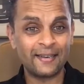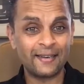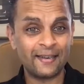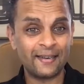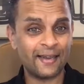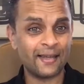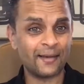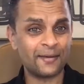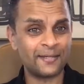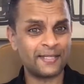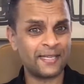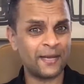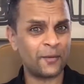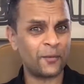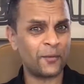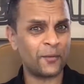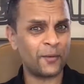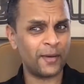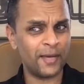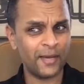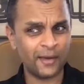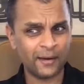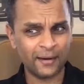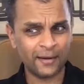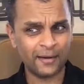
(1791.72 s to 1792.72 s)
Now, is that
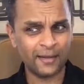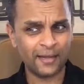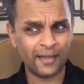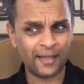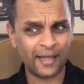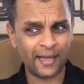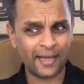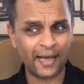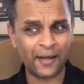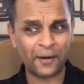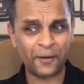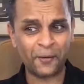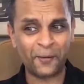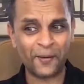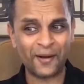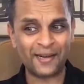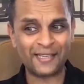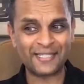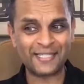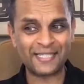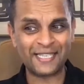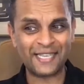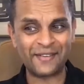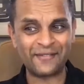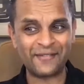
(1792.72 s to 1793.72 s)
weird? Like, I don't
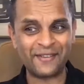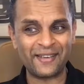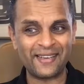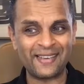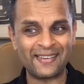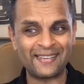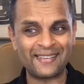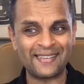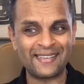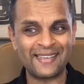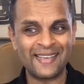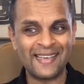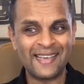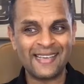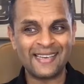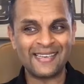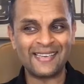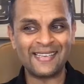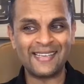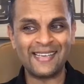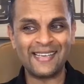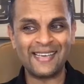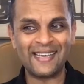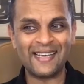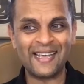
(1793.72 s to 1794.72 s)
watch TV.
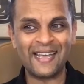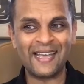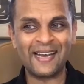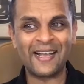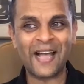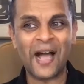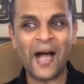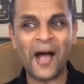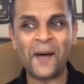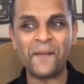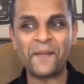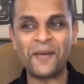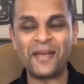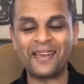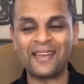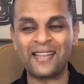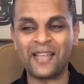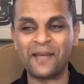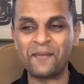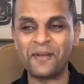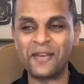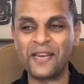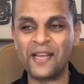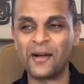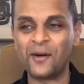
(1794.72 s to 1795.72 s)
And comment, let
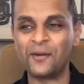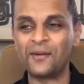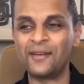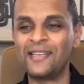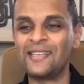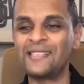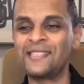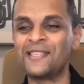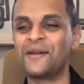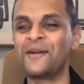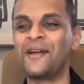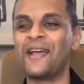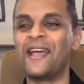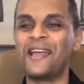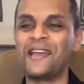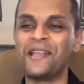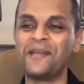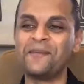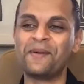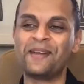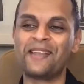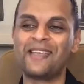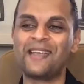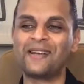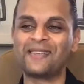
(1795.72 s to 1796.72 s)
me know. Is there
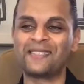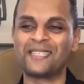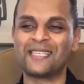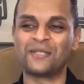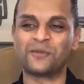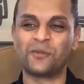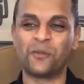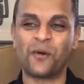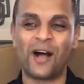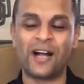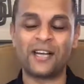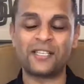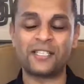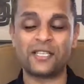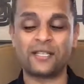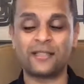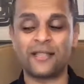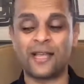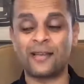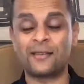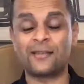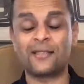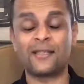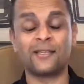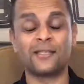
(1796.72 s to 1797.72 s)
anybody else that's watching
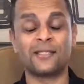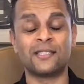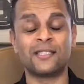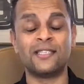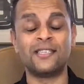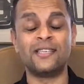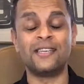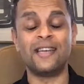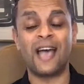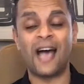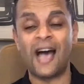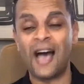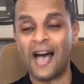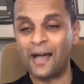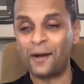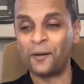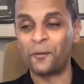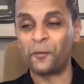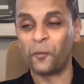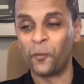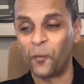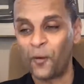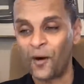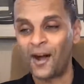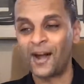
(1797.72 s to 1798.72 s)
that does not
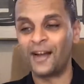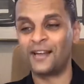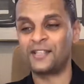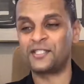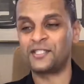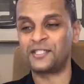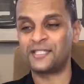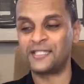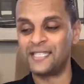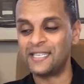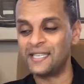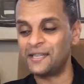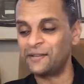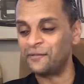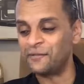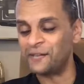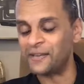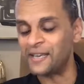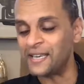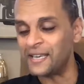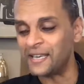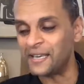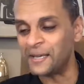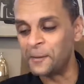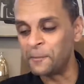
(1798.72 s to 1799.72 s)
watch
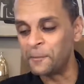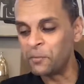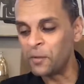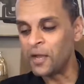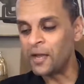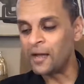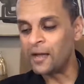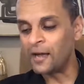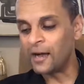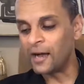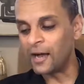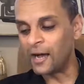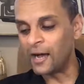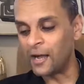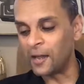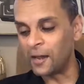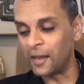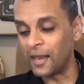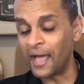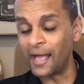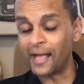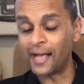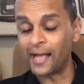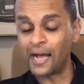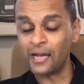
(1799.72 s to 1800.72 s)
TV
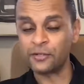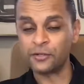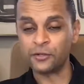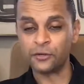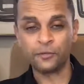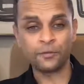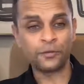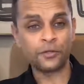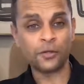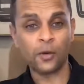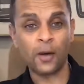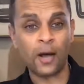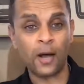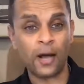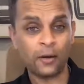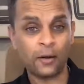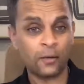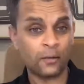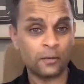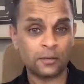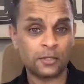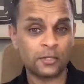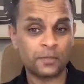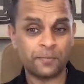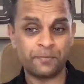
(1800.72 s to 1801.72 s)
like I do? So I
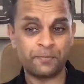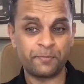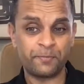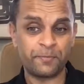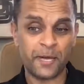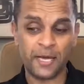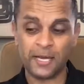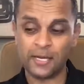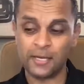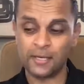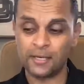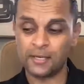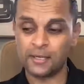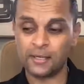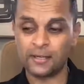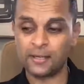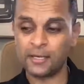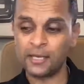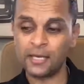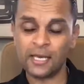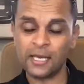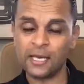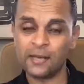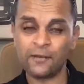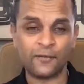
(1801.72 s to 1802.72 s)
don't spend the
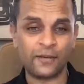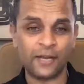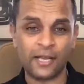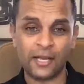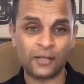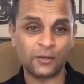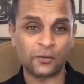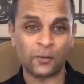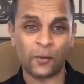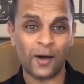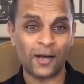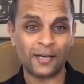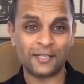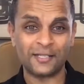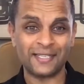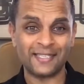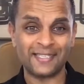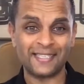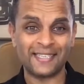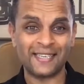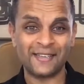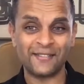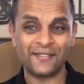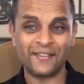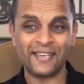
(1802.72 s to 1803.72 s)
evenings watching
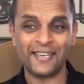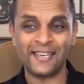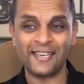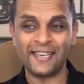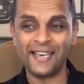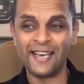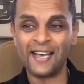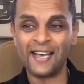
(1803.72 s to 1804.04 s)
TV.